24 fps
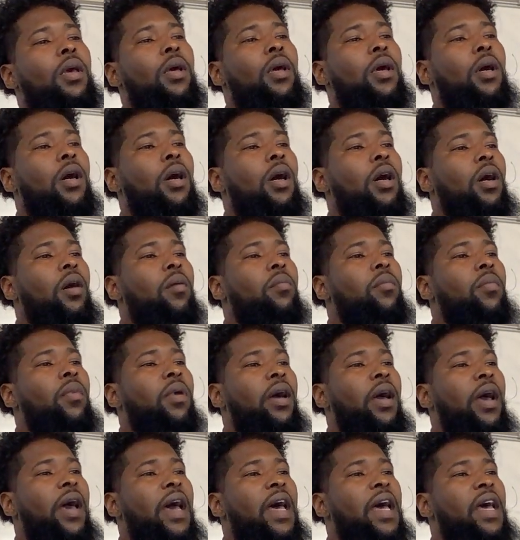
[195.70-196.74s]

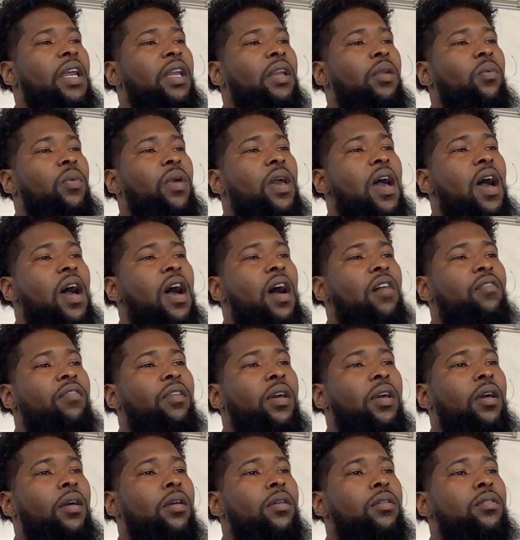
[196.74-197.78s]
And we have
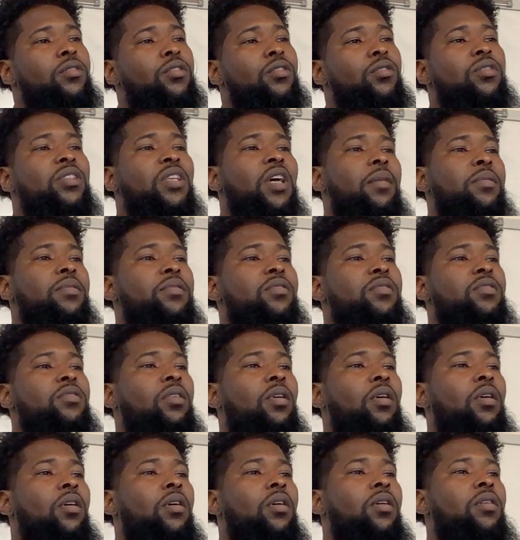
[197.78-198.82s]
two types of
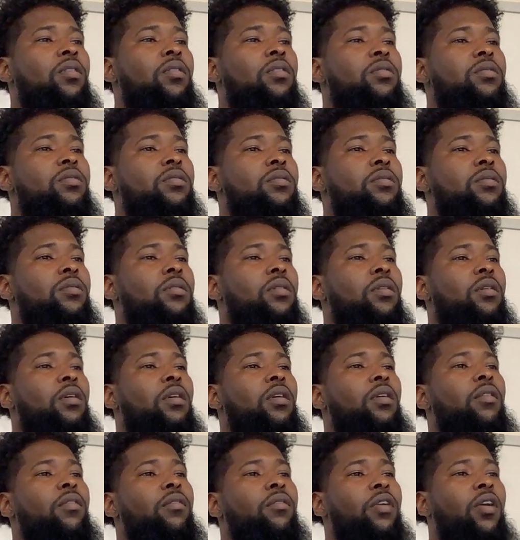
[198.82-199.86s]
stalls
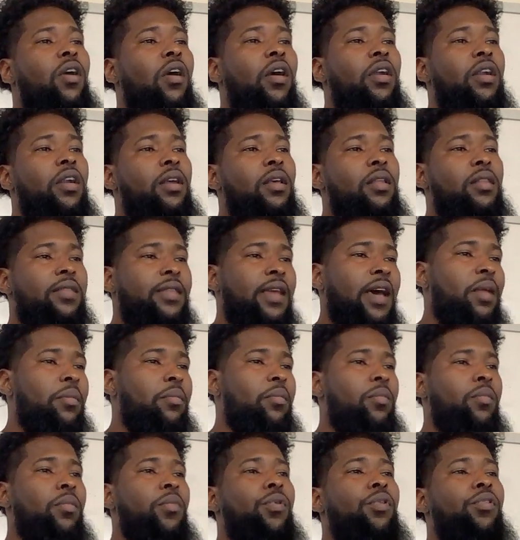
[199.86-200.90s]
regarding that
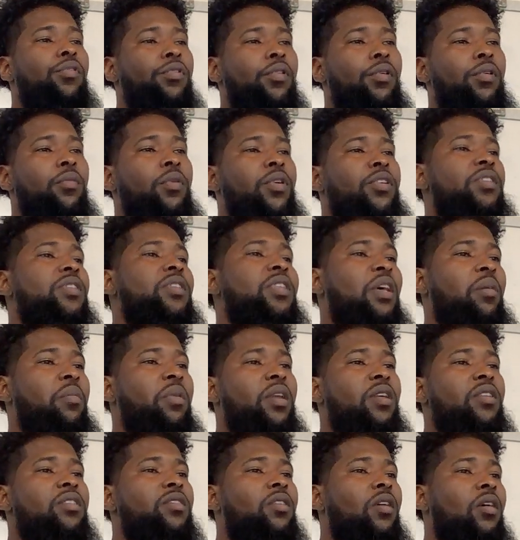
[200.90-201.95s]
maneuver, which is
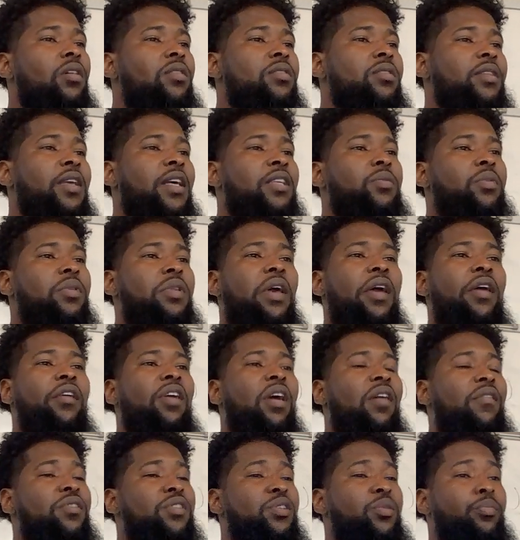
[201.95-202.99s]
imminent stalls, and that's when the
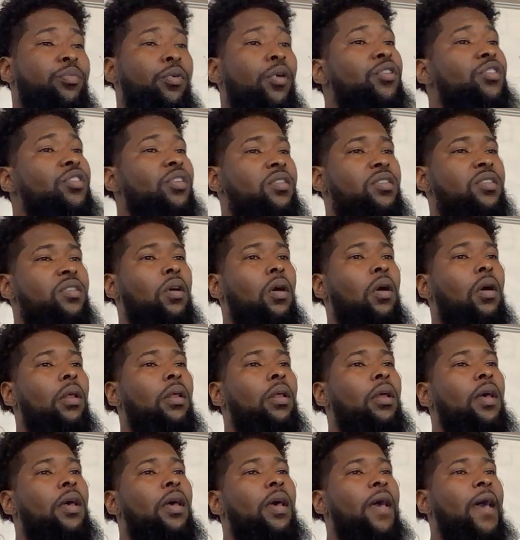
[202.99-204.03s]
aircraft is approaching a stall,
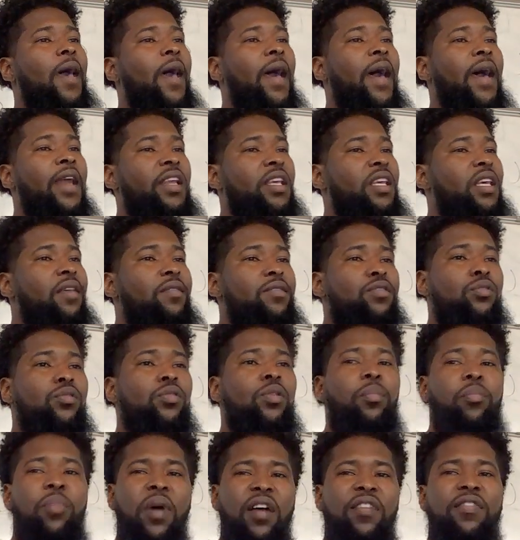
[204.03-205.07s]
and it gives you the
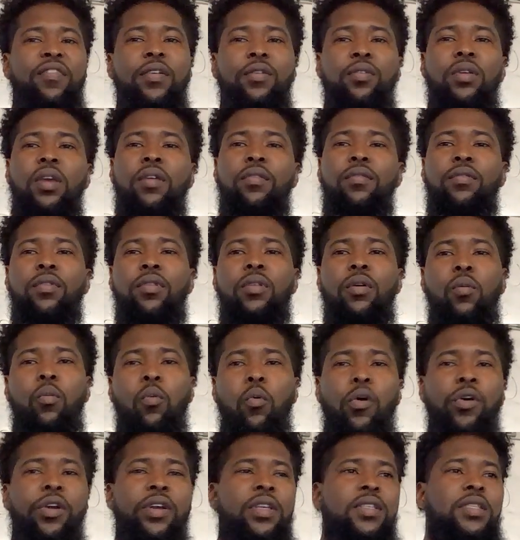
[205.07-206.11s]
buffet, it gives you the
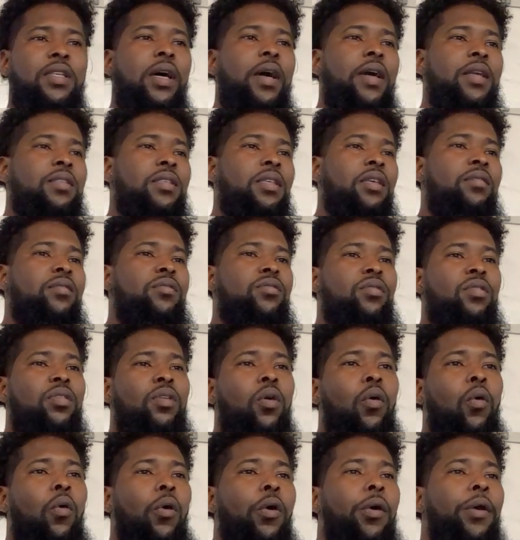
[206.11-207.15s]
warning signs, it gives you the
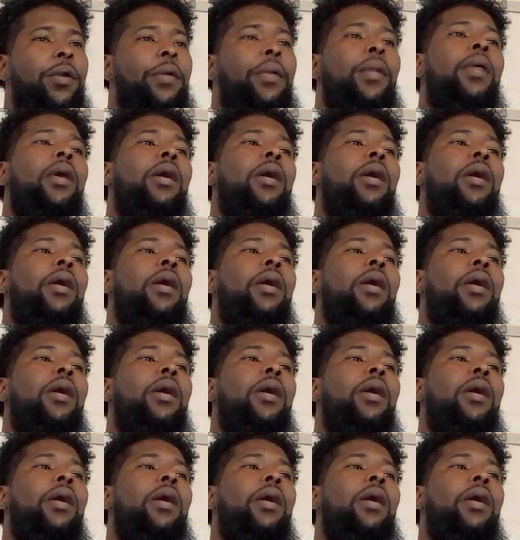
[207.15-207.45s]
horn,